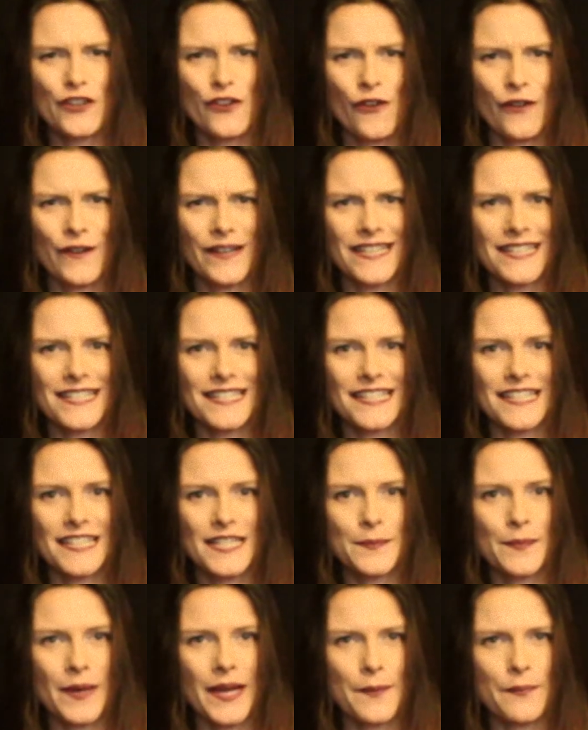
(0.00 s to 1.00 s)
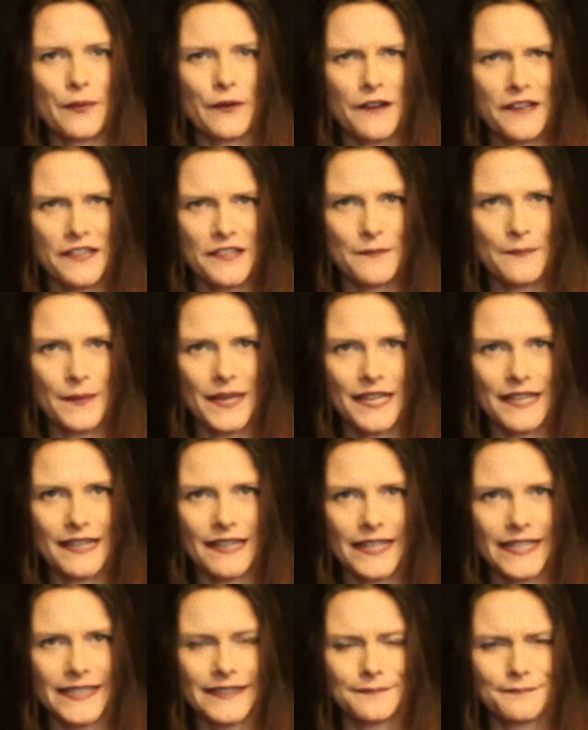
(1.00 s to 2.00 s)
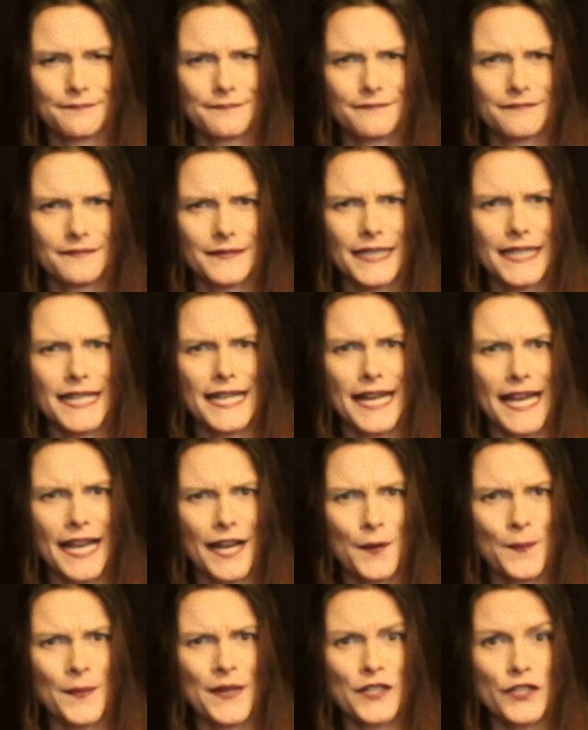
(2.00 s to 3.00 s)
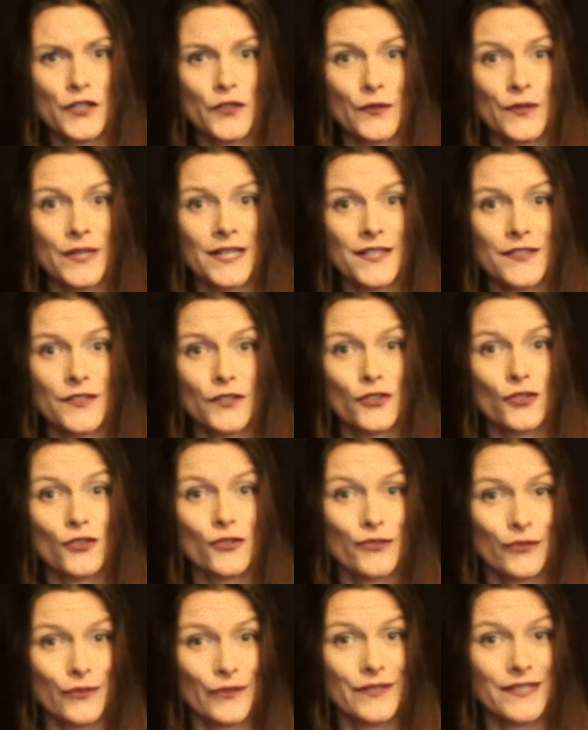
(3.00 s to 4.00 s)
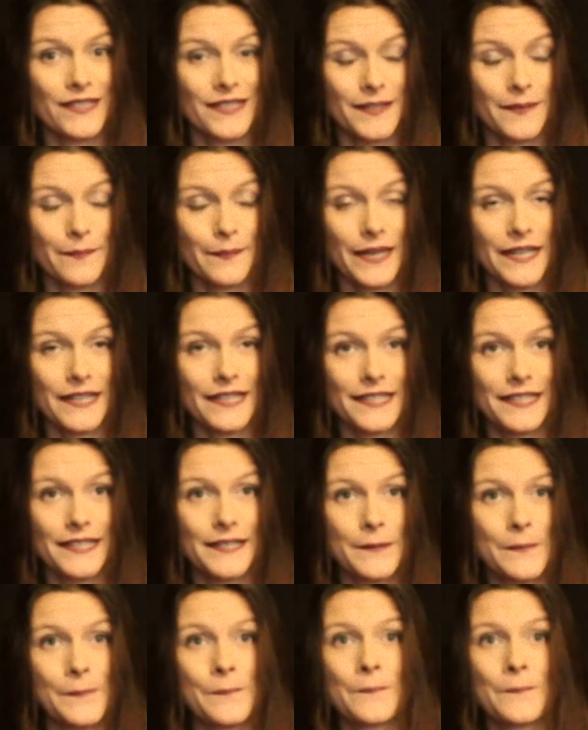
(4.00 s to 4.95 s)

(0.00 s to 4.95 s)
noise is my breath making, and how much noise should it make?